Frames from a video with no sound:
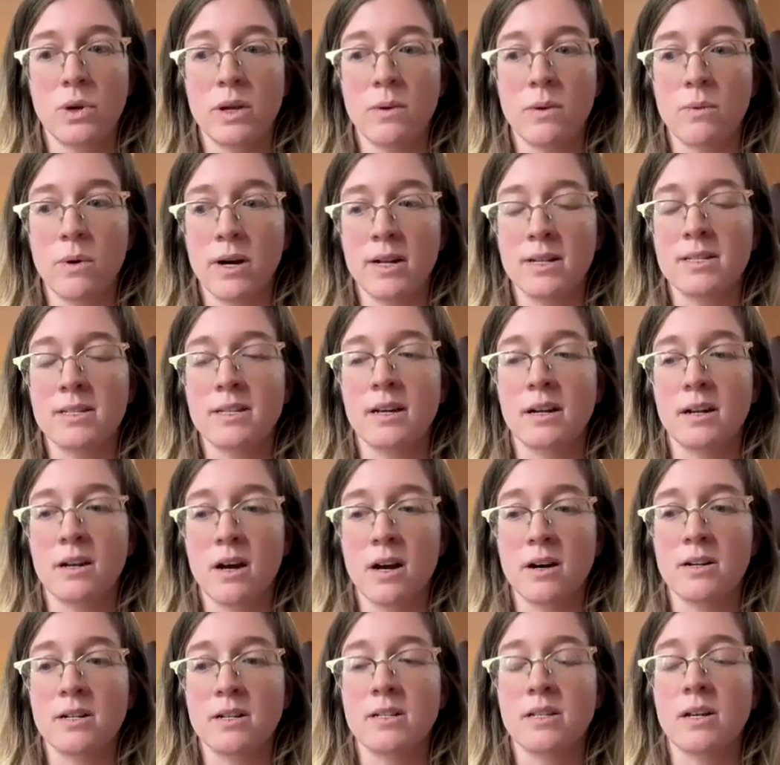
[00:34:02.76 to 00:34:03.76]
We want to
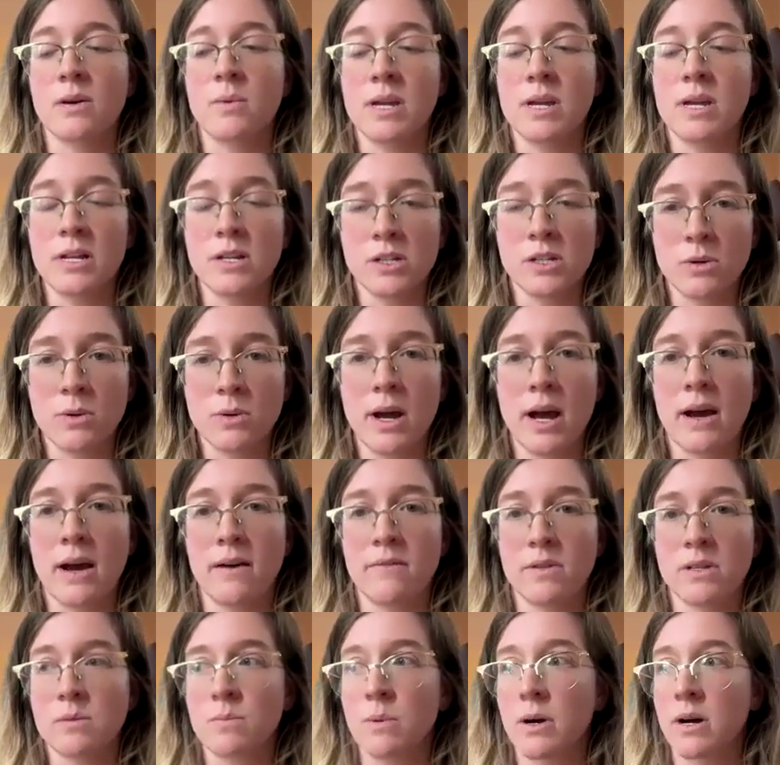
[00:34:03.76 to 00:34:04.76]
acknowledge that we do
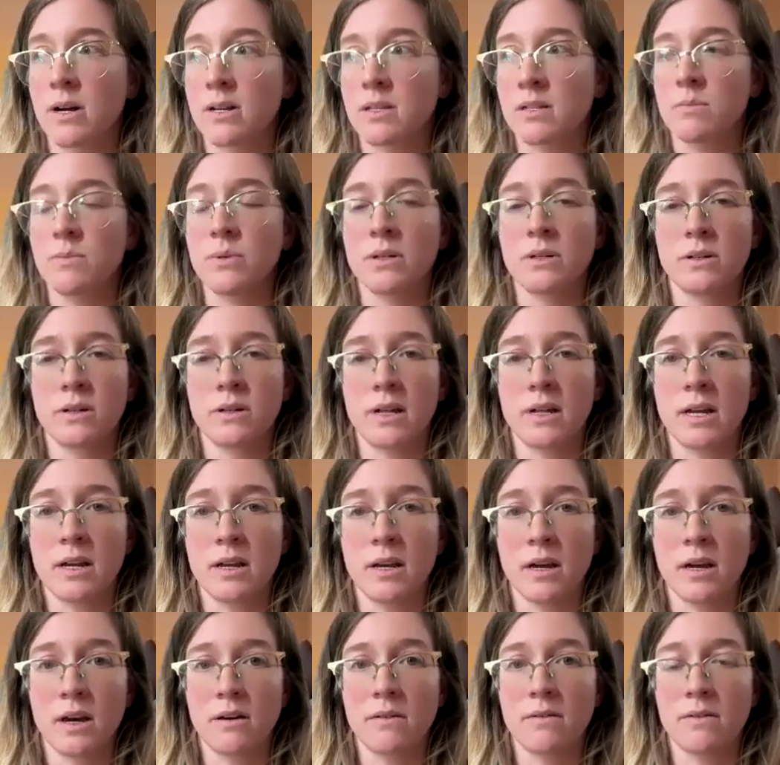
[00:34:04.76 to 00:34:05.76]
have this
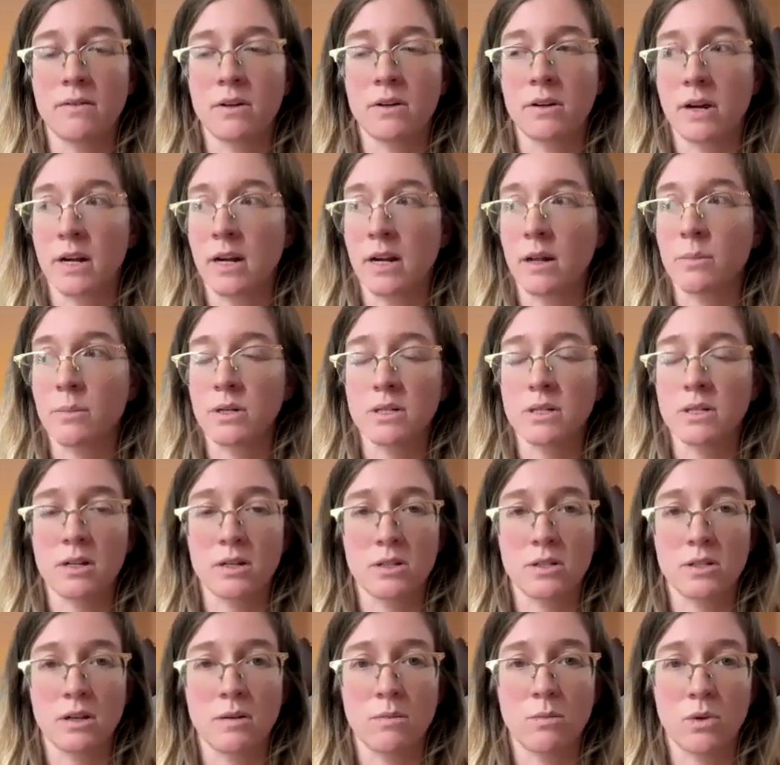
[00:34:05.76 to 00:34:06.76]
possibility of creating
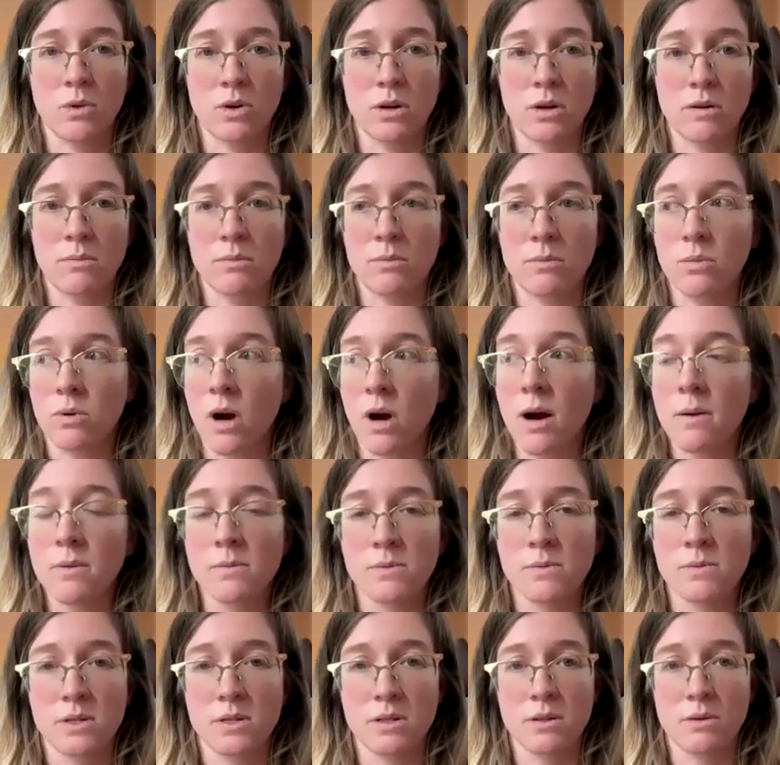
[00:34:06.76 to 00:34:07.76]
potentially more
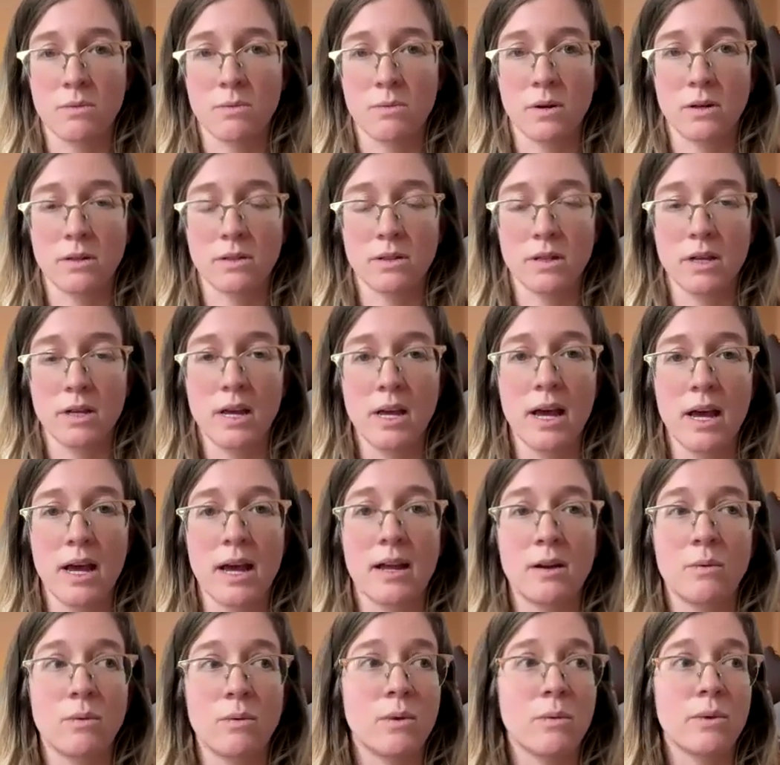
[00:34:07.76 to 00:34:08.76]
problems in the world.
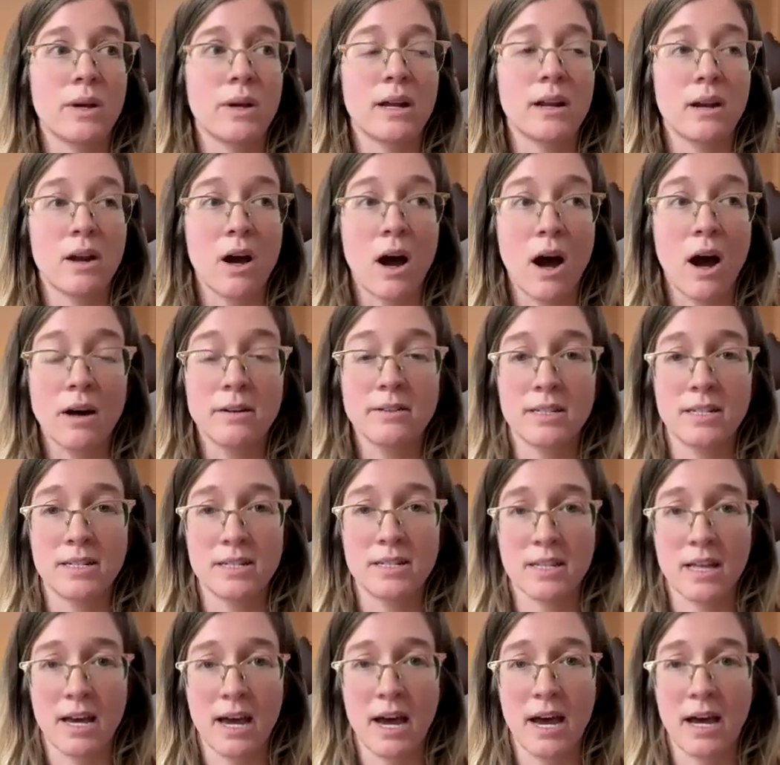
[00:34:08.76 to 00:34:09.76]
And when we
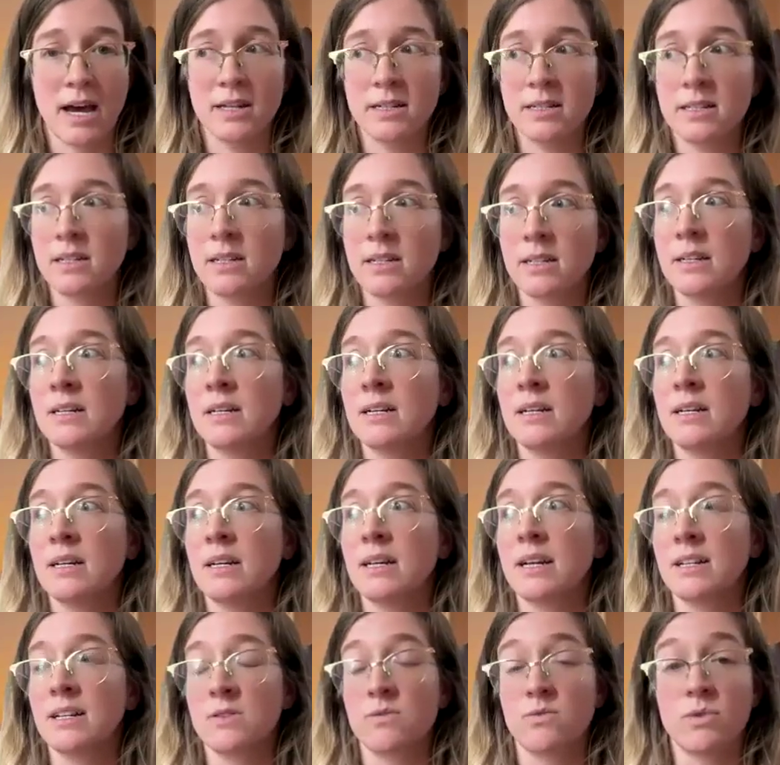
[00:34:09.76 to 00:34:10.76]
acknowledge that,
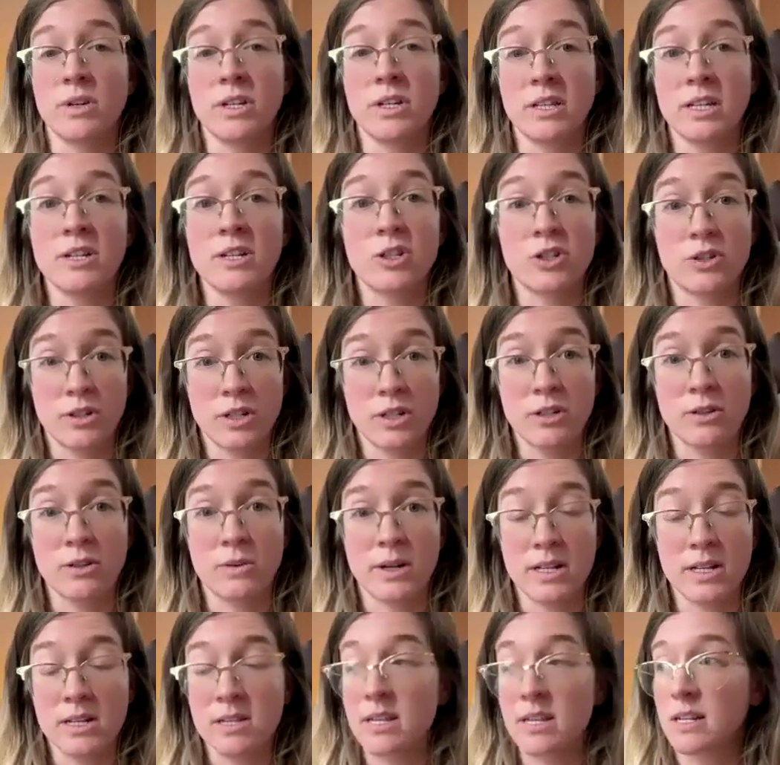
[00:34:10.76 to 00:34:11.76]
it's really
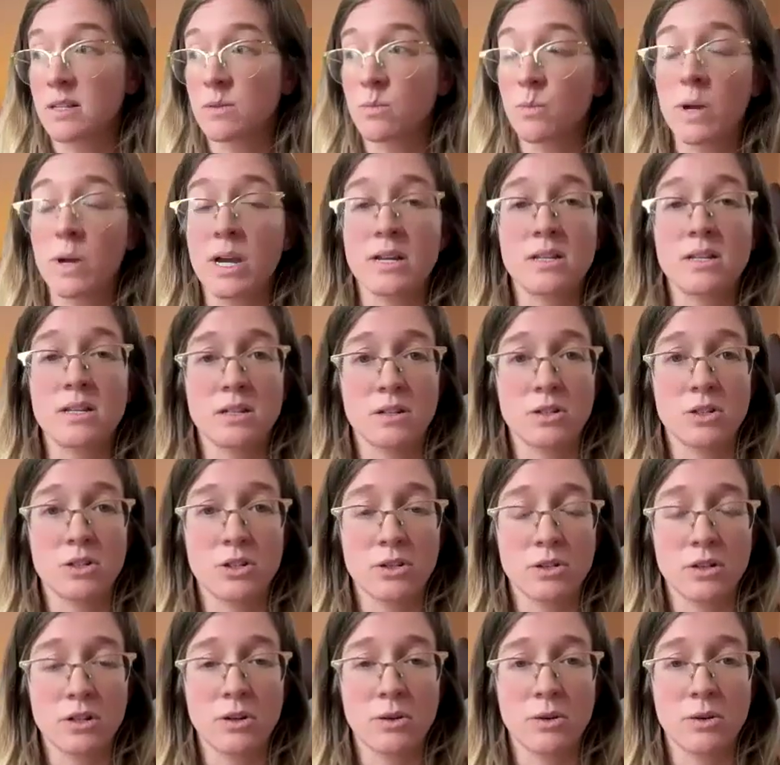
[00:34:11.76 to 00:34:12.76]
true. It's based in
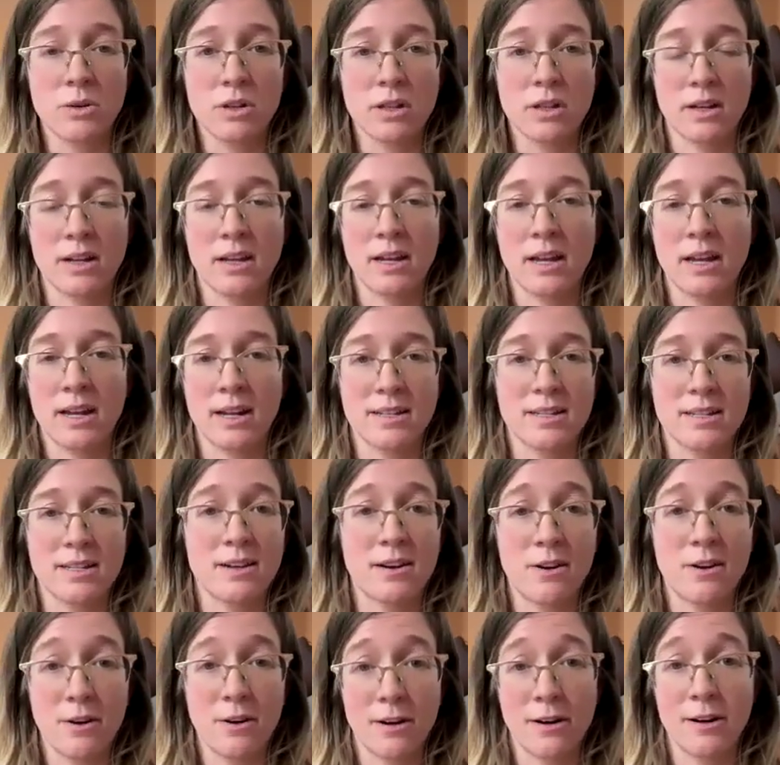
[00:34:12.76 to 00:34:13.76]
truth. And again, it's
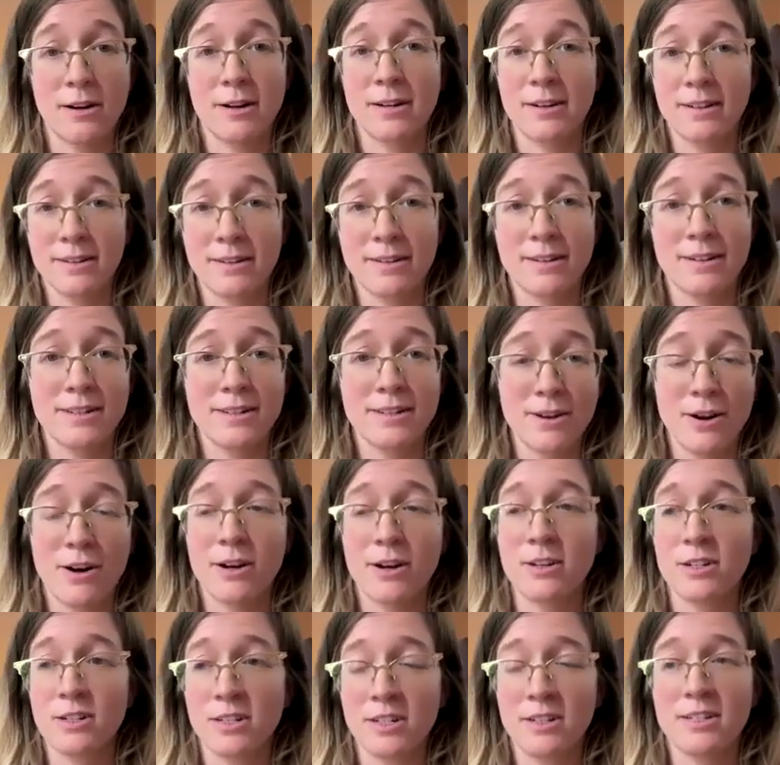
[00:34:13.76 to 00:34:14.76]
a hard
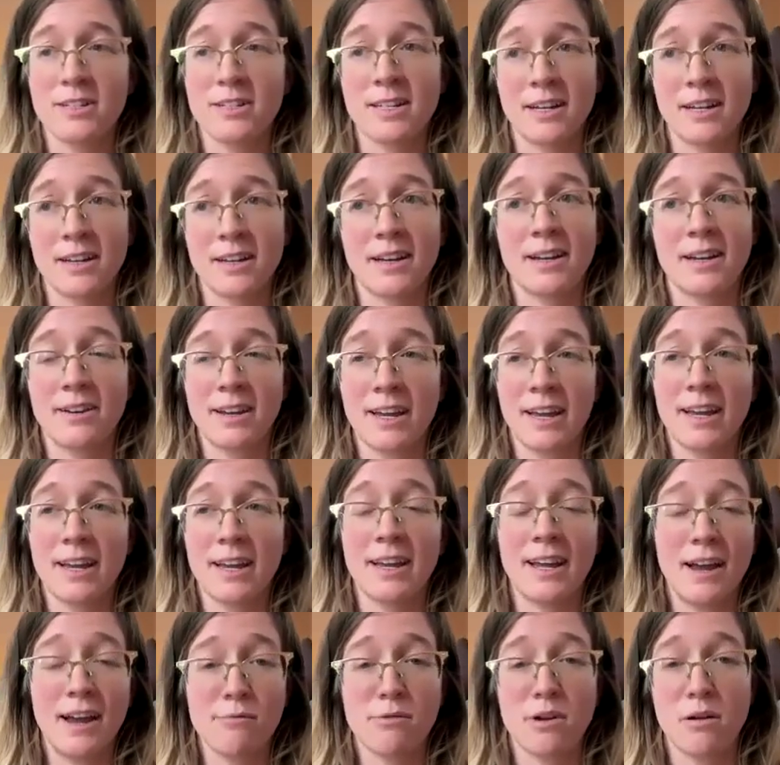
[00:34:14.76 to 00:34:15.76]
truth saying like,
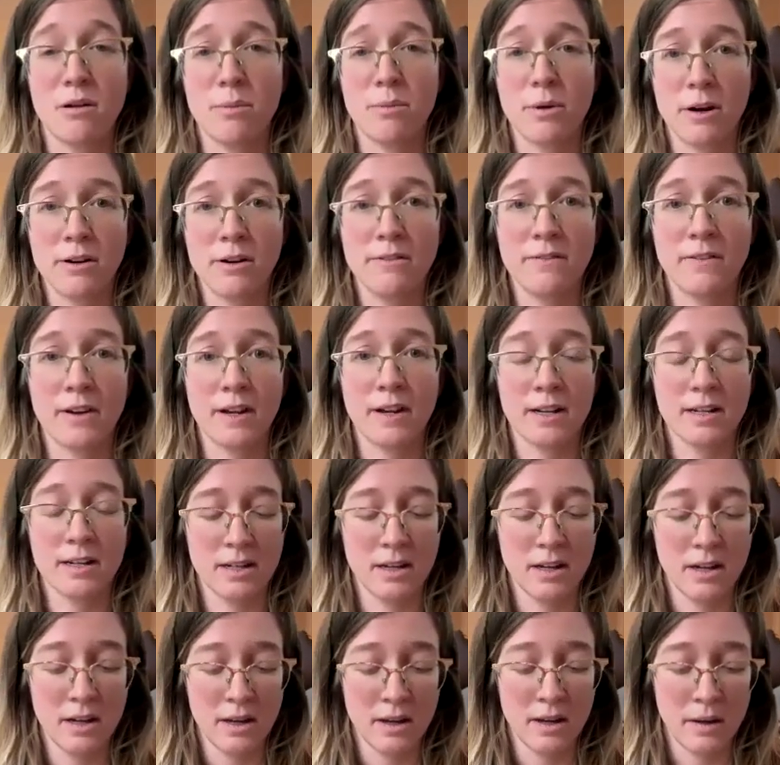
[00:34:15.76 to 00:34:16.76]
okay, yeah, I'm not
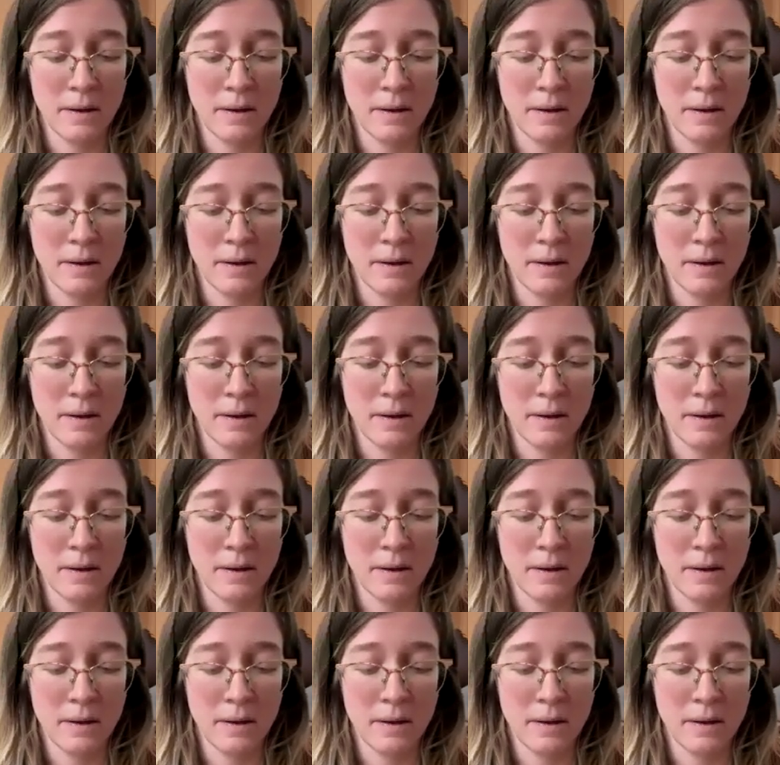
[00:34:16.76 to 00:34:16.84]
perfect.